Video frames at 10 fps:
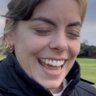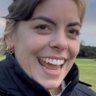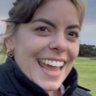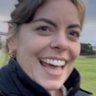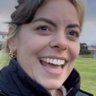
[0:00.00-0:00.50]

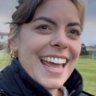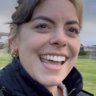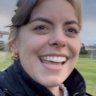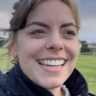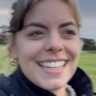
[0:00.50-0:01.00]

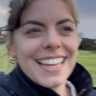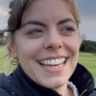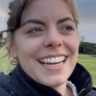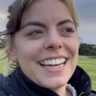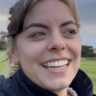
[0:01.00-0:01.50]
And
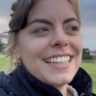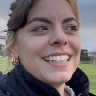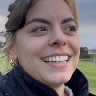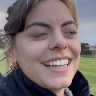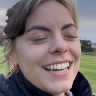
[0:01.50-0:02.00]

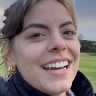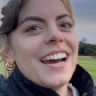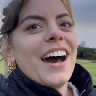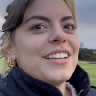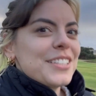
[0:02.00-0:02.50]

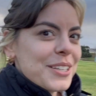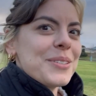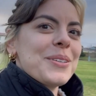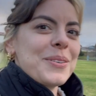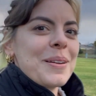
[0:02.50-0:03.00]
I'll see you
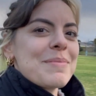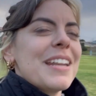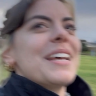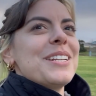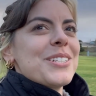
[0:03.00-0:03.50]
soon. I'm
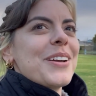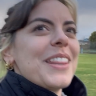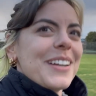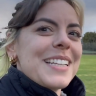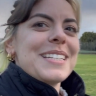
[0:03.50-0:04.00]
gonna enjoy the
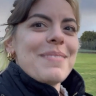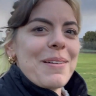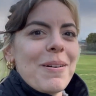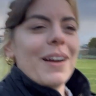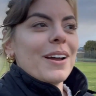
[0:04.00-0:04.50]
rest of my
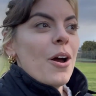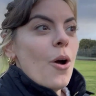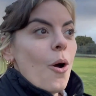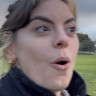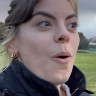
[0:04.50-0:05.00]
walk.
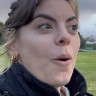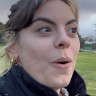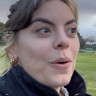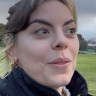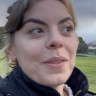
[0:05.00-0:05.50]

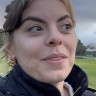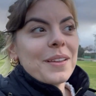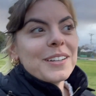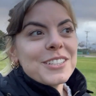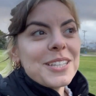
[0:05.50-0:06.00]

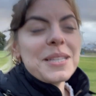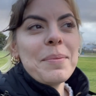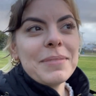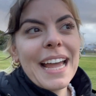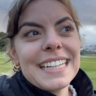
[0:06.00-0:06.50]
There's just
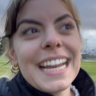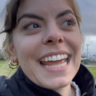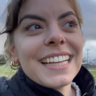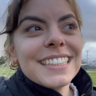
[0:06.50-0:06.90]
some lightning.